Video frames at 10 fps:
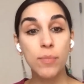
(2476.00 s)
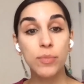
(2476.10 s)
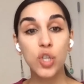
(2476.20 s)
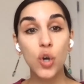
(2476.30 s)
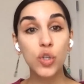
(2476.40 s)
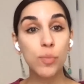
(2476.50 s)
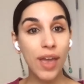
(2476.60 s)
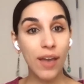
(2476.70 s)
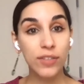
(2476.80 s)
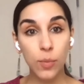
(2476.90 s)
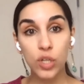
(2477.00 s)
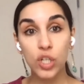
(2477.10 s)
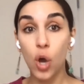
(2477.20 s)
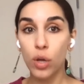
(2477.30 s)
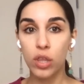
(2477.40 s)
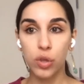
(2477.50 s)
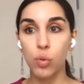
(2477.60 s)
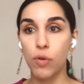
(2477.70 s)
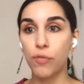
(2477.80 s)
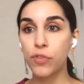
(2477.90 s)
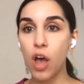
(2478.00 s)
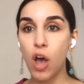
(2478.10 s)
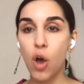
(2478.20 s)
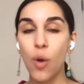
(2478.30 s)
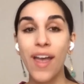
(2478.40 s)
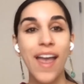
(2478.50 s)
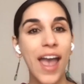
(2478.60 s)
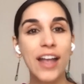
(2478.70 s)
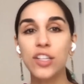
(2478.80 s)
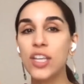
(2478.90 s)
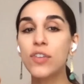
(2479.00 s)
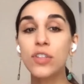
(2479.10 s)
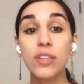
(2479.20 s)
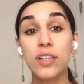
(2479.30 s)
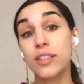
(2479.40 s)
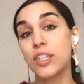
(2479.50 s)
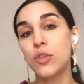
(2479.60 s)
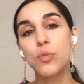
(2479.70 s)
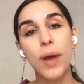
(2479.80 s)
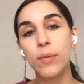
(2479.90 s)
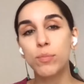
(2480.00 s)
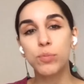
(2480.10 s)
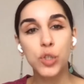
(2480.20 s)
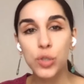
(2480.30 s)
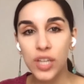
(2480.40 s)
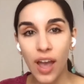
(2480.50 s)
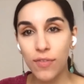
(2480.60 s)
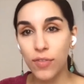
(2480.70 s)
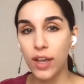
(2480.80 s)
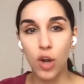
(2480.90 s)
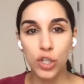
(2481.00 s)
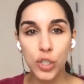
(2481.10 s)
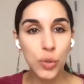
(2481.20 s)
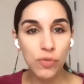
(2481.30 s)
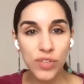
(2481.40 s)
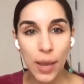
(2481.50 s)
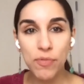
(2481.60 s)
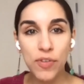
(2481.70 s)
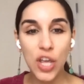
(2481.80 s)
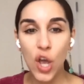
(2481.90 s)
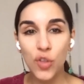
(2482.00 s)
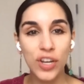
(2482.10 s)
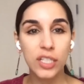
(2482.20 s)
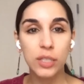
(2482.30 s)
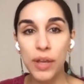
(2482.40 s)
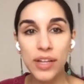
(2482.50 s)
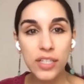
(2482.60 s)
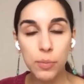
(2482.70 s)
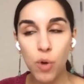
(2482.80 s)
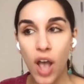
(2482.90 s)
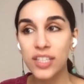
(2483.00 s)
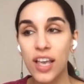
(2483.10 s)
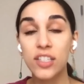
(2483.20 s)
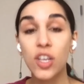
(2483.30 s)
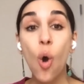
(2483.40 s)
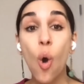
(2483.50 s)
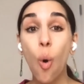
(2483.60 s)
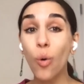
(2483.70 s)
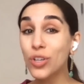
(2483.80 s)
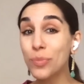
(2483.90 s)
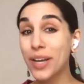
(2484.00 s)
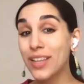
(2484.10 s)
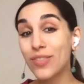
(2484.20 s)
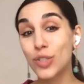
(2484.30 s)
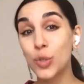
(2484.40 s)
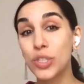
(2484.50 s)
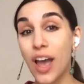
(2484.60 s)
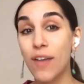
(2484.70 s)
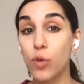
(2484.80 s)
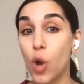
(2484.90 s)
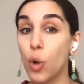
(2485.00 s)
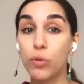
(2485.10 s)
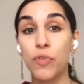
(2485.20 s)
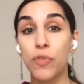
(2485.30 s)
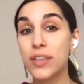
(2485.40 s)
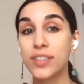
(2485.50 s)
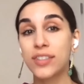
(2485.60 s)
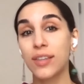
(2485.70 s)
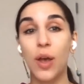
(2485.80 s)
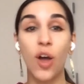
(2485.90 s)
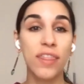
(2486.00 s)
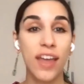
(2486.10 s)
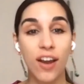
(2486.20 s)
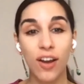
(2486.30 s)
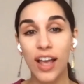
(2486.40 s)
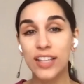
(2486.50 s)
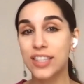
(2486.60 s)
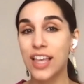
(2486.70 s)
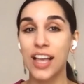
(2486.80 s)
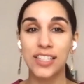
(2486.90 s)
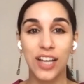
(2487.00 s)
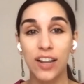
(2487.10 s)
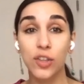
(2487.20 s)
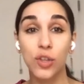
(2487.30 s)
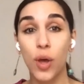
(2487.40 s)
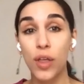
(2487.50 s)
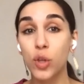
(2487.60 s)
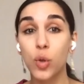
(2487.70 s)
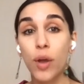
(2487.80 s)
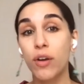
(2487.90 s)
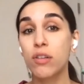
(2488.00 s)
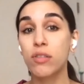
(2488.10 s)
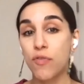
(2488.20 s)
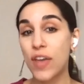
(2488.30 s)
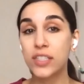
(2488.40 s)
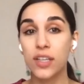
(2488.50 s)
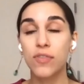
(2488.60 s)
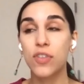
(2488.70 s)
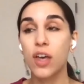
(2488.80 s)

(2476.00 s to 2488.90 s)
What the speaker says: So you may have someone going through a flow, and even you might choose to have like a cartoon type video that explains the process, or you might even choose to have your own face on there as kind of the lawyer and the face of